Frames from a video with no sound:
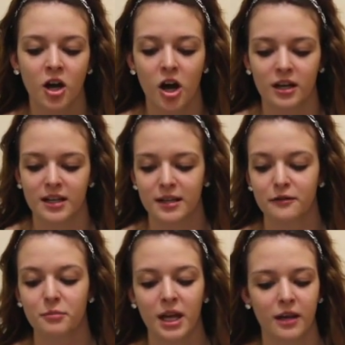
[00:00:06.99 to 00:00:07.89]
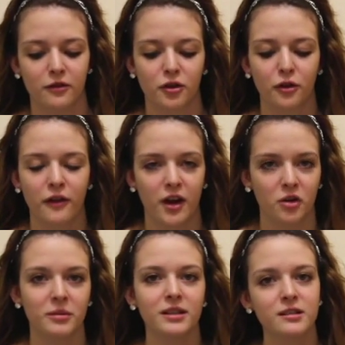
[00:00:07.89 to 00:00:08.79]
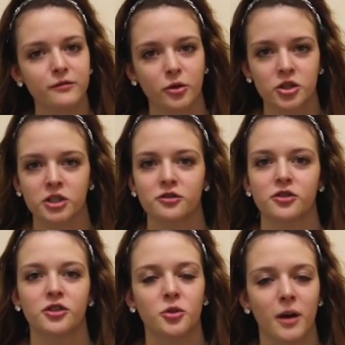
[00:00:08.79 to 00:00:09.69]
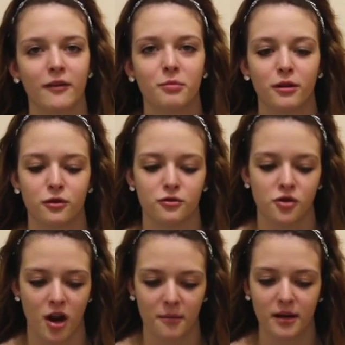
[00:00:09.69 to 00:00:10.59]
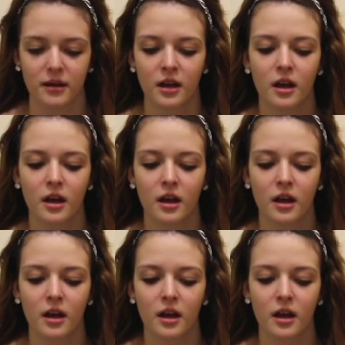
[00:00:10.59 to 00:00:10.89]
cognitive behavioral therapies for children who have been through trauma.